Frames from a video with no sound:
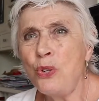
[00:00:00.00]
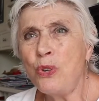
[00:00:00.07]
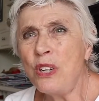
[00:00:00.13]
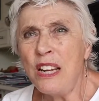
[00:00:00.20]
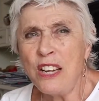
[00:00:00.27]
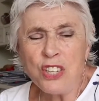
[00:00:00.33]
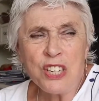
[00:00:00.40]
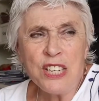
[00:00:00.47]
You
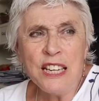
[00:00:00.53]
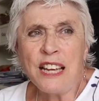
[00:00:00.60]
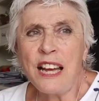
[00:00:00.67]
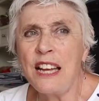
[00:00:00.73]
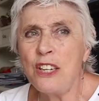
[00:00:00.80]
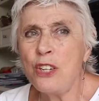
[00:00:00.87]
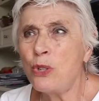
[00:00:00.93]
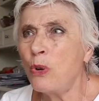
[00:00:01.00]
can actually
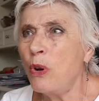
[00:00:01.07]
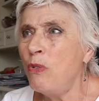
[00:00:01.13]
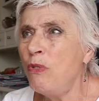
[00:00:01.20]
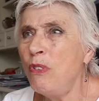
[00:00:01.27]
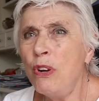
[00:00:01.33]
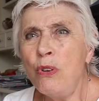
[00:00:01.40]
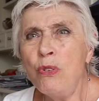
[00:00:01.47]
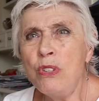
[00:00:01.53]
get into a
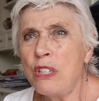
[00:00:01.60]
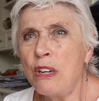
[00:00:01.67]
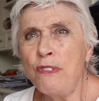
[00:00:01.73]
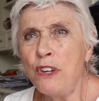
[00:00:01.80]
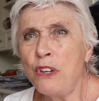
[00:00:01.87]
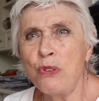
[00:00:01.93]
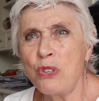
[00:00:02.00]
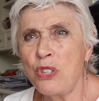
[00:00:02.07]
real
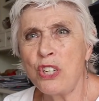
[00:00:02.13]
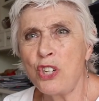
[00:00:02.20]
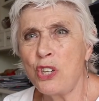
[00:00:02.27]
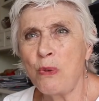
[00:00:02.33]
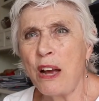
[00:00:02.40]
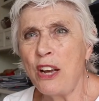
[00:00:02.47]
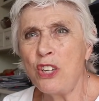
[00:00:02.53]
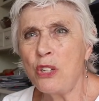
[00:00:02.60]
difficult
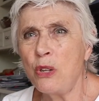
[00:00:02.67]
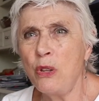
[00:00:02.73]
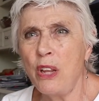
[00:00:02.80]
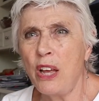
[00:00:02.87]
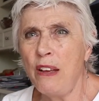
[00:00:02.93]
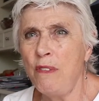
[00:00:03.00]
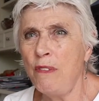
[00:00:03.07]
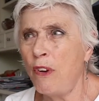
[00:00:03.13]
situation
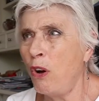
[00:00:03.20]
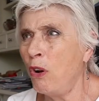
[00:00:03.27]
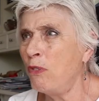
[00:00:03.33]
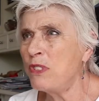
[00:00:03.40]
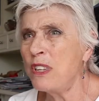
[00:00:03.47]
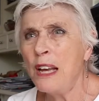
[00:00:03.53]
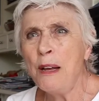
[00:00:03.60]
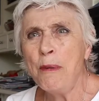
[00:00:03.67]
that
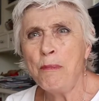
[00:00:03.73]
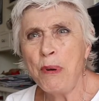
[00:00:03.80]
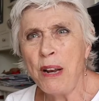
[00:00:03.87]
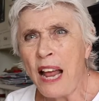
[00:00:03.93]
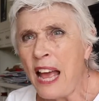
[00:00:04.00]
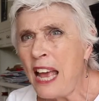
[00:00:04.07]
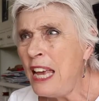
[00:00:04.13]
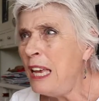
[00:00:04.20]
involves
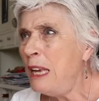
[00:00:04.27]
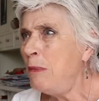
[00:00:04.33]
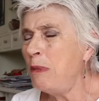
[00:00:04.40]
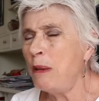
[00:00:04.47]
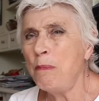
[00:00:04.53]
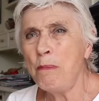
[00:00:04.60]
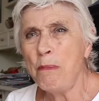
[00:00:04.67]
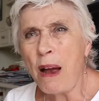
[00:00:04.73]
blame,
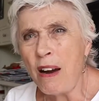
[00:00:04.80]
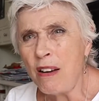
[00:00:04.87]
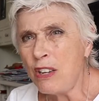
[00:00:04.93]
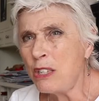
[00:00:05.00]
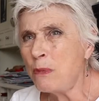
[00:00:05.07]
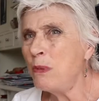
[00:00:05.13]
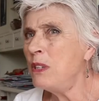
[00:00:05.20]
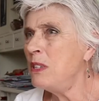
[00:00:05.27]

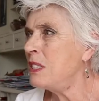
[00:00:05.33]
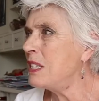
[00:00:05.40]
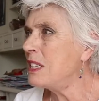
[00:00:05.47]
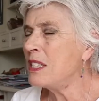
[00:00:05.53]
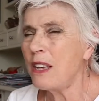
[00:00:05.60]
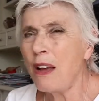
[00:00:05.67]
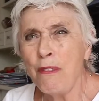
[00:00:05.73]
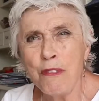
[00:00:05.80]
embarrassment,
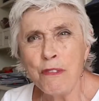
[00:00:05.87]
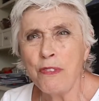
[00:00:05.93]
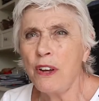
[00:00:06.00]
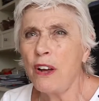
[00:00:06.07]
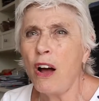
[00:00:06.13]
discomfort,